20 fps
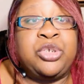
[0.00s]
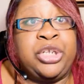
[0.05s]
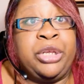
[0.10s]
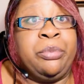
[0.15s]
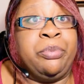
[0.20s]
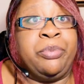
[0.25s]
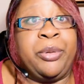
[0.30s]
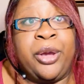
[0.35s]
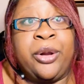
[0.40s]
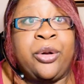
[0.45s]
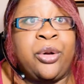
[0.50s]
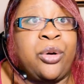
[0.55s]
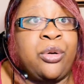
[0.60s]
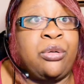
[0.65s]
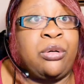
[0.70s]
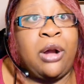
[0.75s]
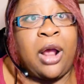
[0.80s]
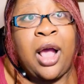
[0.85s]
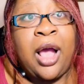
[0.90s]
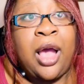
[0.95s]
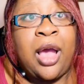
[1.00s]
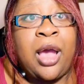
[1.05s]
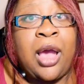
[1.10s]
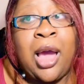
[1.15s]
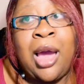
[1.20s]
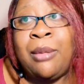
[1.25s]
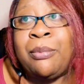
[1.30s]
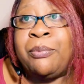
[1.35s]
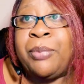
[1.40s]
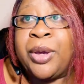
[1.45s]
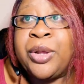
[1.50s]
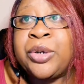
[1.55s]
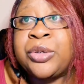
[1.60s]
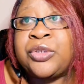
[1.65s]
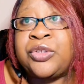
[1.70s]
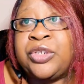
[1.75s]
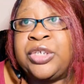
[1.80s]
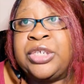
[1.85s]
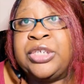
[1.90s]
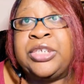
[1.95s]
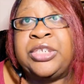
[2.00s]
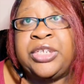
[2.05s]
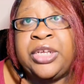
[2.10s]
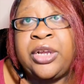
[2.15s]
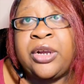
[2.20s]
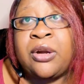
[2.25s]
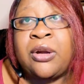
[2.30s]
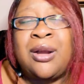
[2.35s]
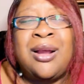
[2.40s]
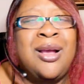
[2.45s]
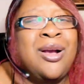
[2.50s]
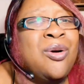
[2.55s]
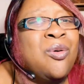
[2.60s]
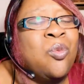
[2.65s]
she better cry. I better see a tear.